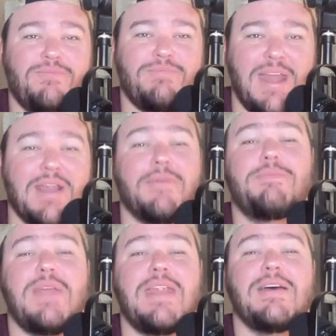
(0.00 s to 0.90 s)
in
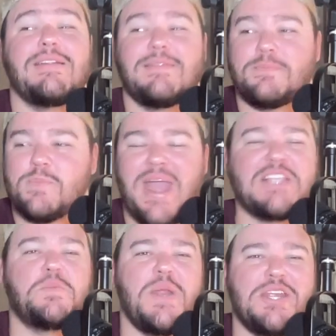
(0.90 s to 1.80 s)
a
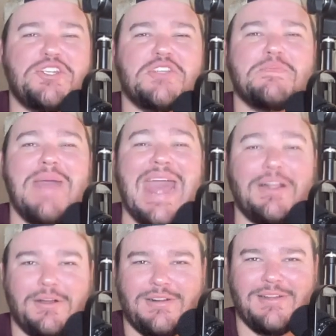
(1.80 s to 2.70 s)
expeditious
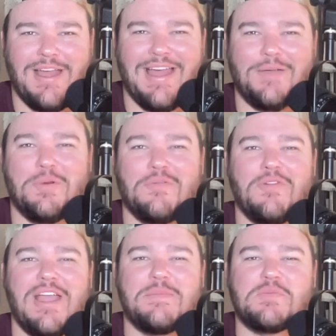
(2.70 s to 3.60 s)
manner when
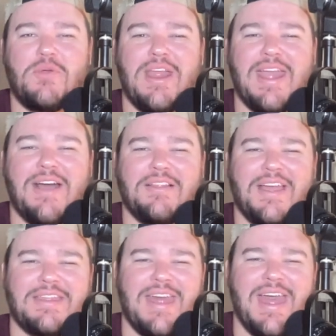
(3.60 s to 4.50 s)
flames break out
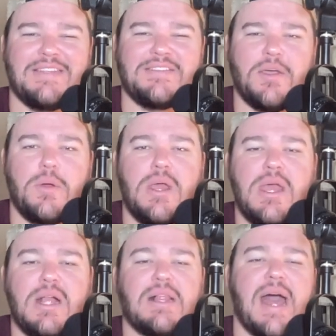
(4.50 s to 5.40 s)
like that. So
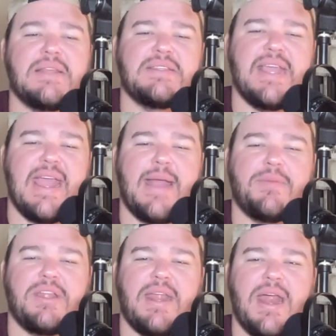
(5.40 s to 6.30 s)
glad to see
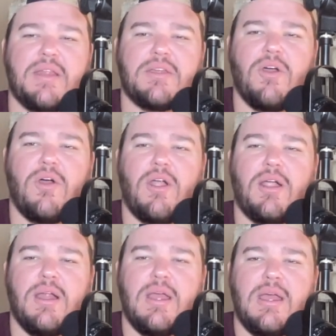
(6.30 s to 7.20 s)
Hamlin get out of the car.
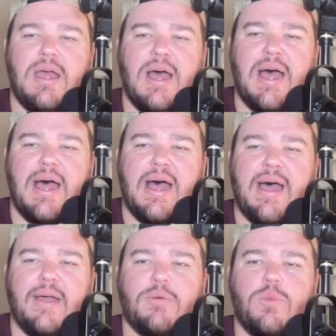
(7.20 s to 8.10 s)

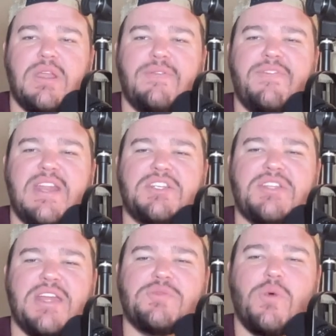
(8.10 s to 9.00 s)
We finished
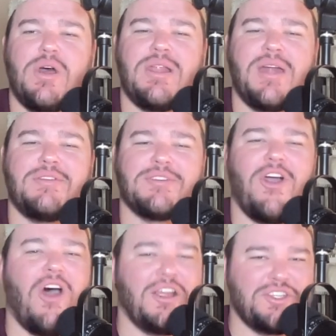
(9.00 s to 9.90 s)
stage one under
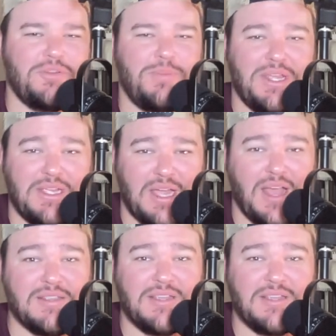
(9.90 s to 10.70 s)
caution because